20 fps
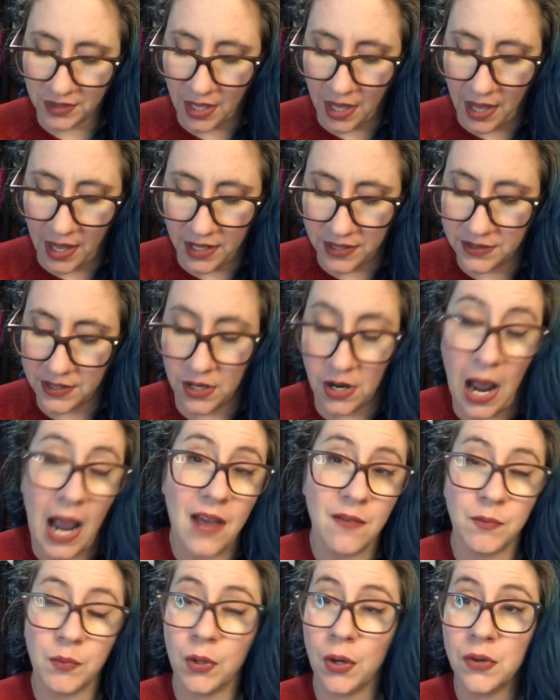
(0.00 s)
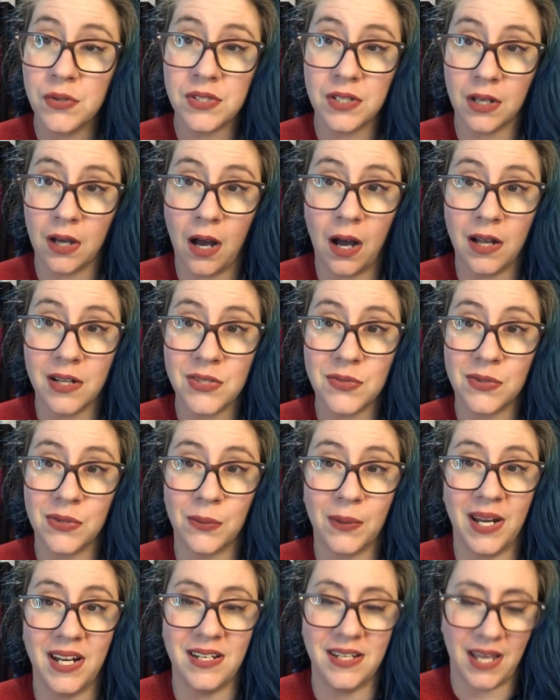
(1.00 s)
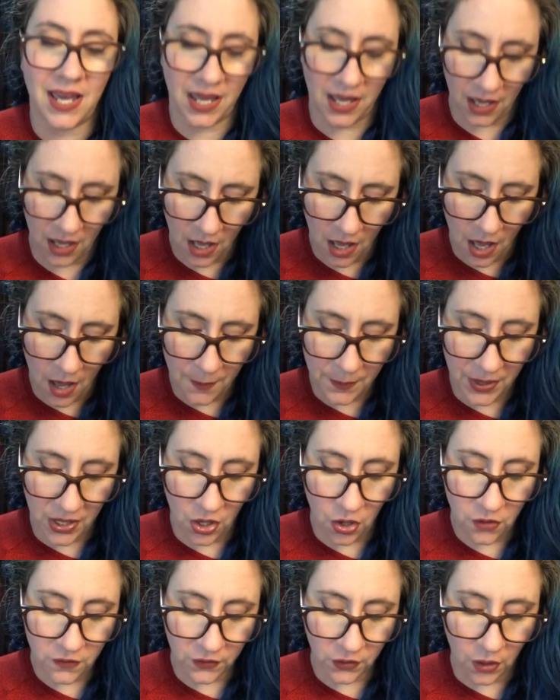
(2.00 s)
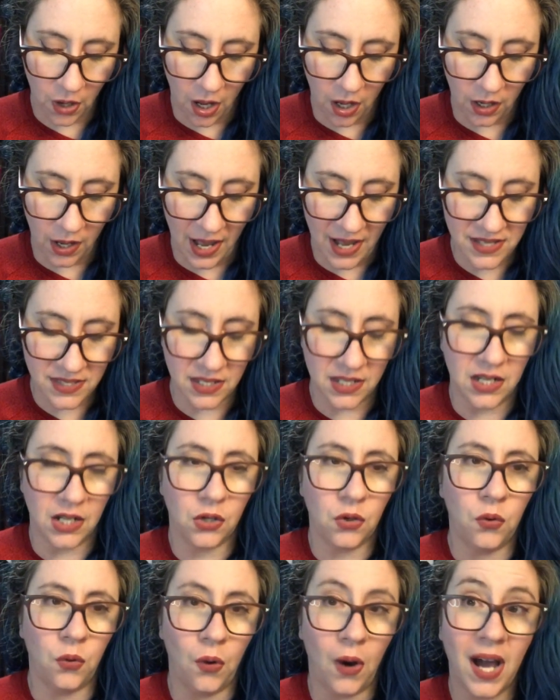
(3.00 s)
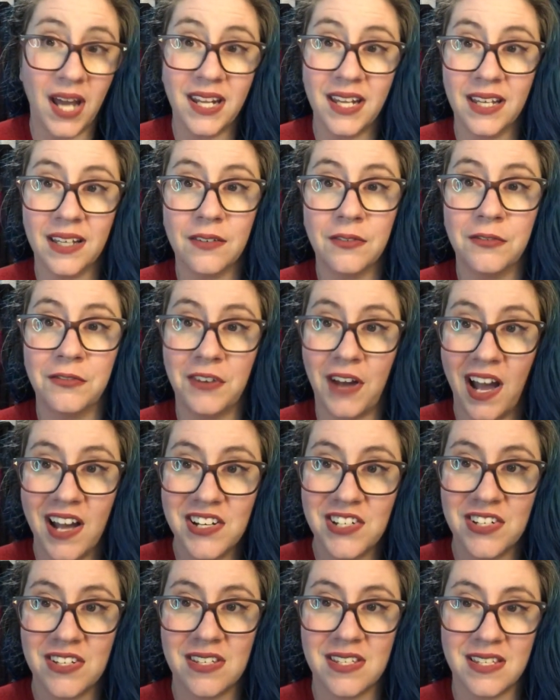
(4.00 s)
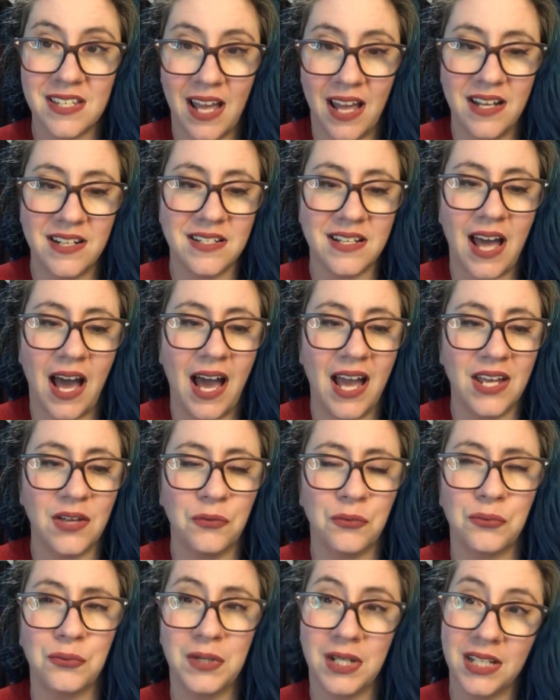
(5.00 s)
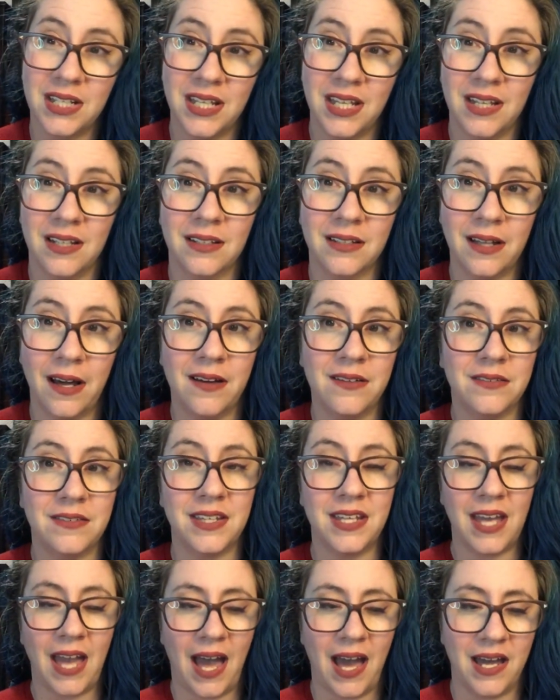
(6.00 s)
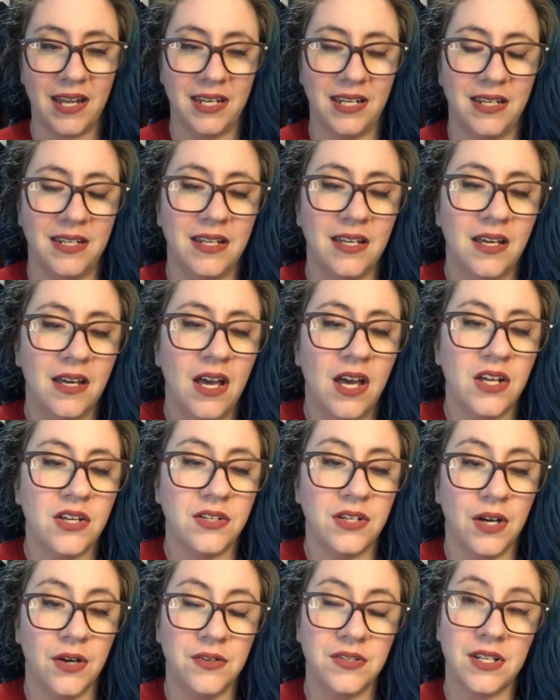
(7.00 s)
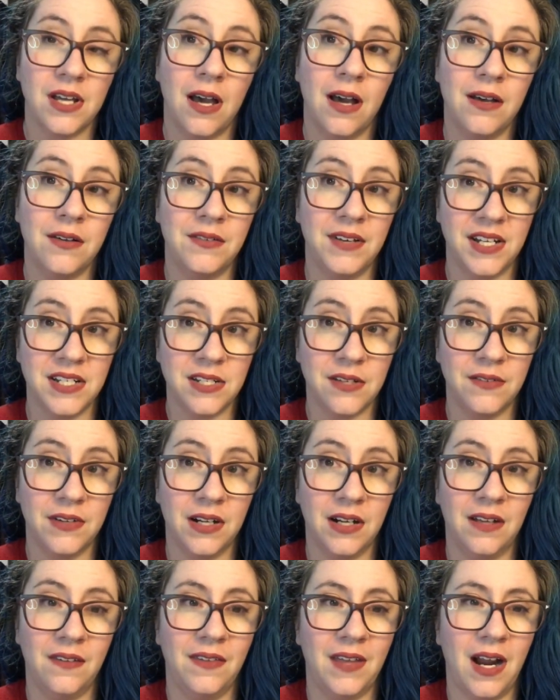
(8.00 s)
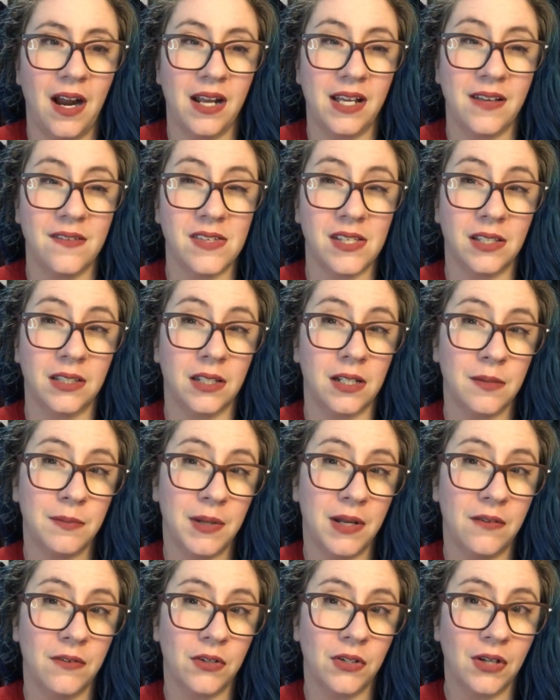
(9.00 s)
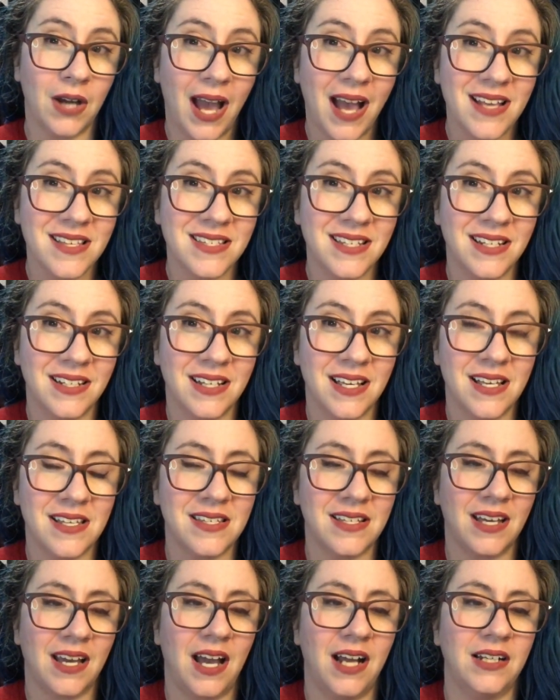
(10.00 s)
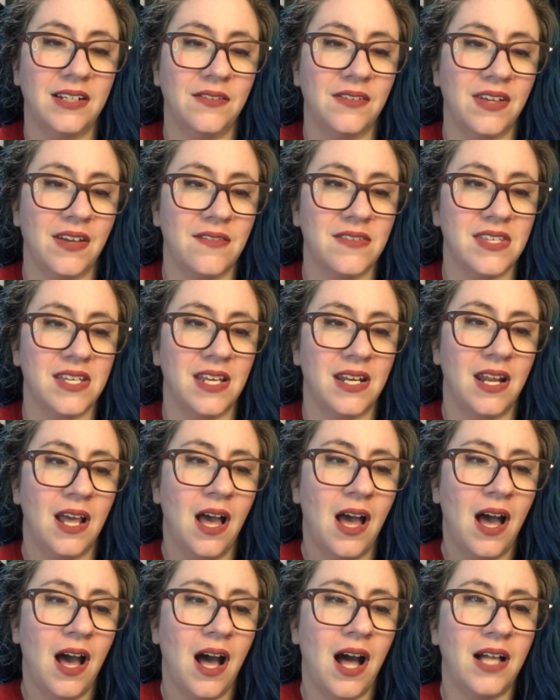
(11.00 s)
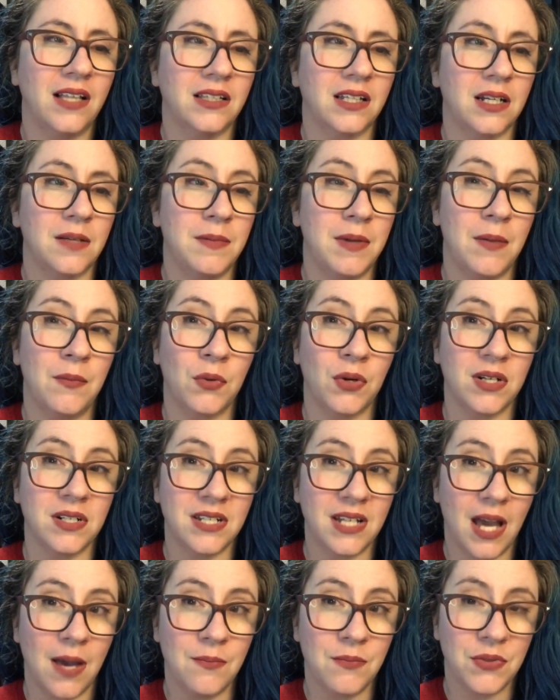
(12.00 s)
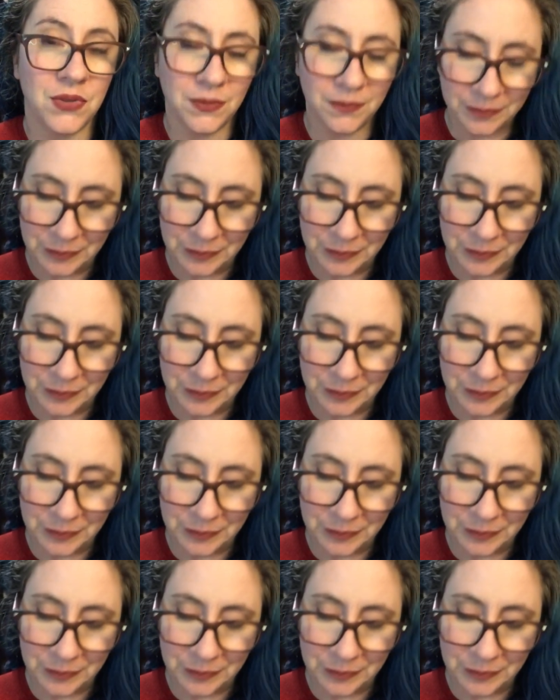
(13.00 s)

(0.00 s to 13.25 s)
And there, I have pros and cons with Rain Day, but overall, as an aquatic fresh scent, I really love the added note of vetiver in there. It gives a little bit of a grassiness. It kind of gives it a little bit more depth.